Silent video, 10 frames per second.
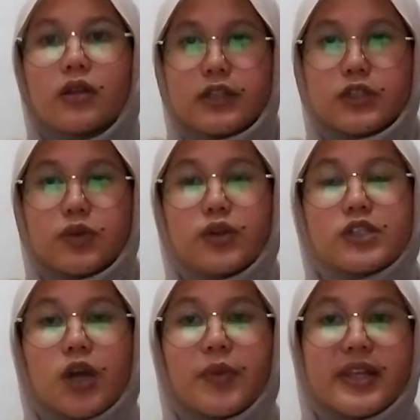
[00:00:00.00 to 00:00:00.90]

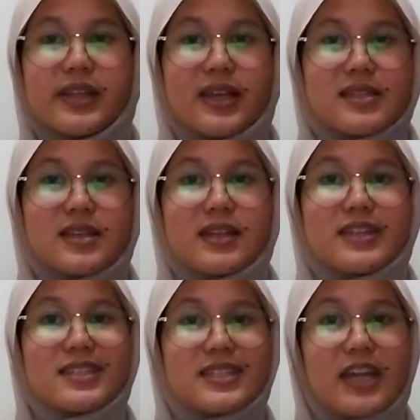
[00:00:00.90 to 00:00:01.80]
Discourse community is an
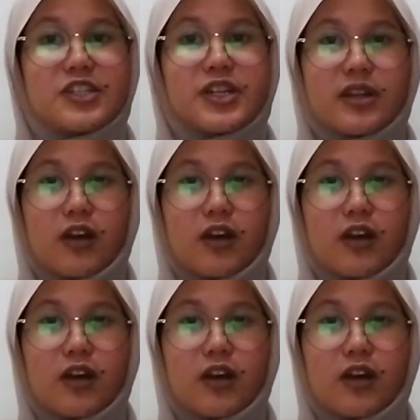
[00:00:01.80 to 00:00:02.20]
extension